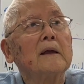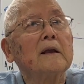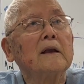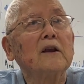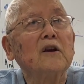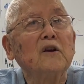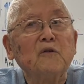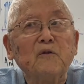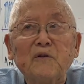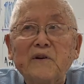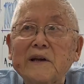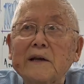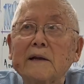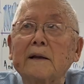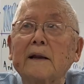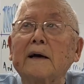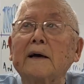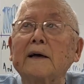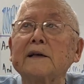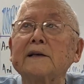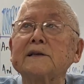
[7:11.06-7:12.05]

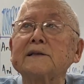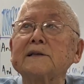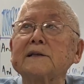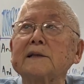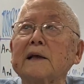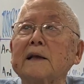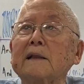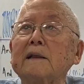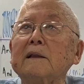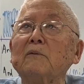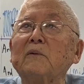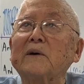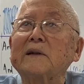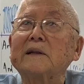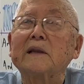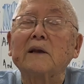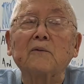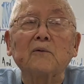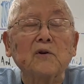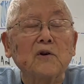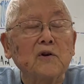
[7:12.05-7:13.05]
realized that what
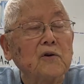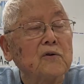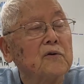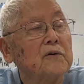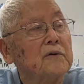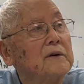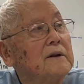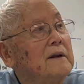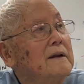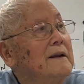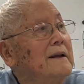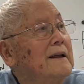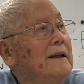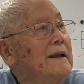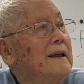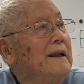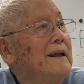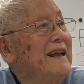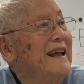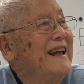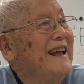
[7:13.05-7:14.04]
they were doing
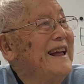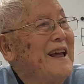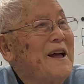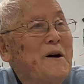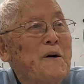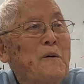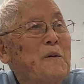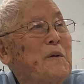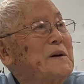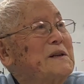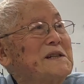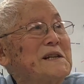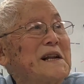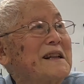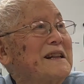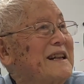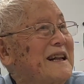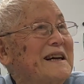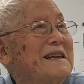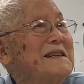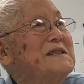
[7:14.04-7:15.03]
was
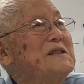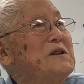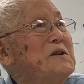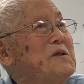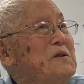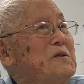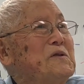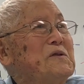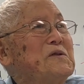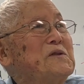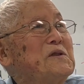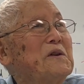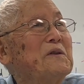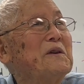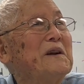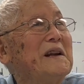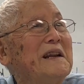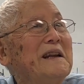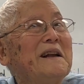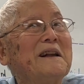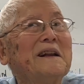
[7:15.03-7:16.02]
not constitutional,
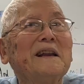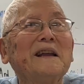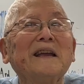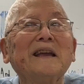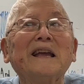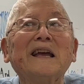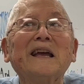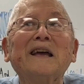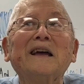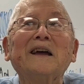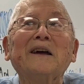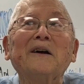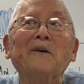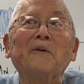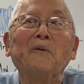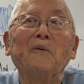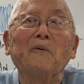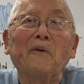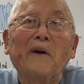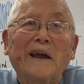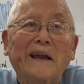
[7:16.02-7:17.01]
legally
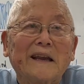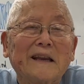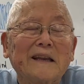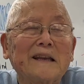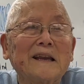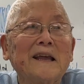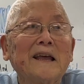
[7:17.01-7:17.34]
right.